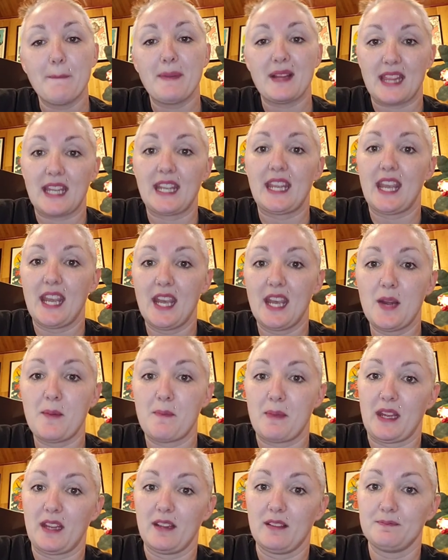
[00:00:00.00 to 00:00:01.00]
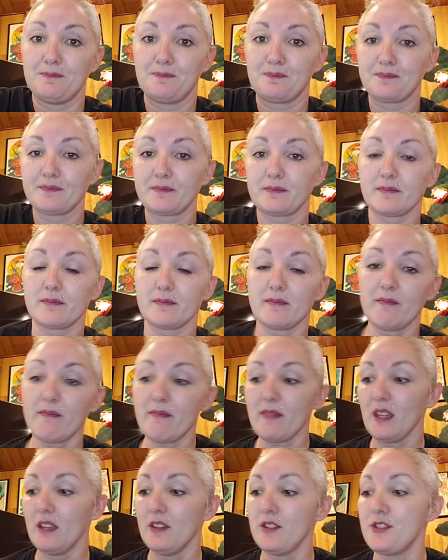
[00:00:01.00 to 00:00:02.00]
but they can be.
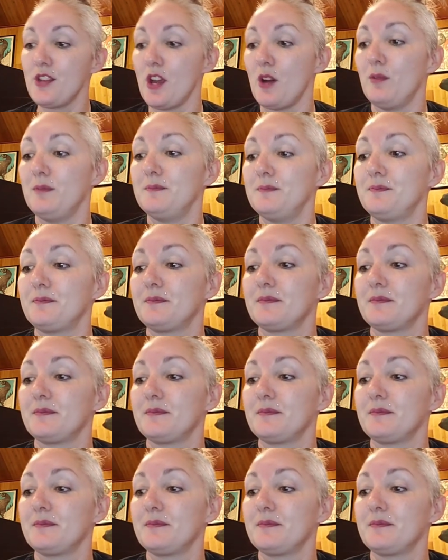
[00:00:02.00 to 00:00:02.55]
So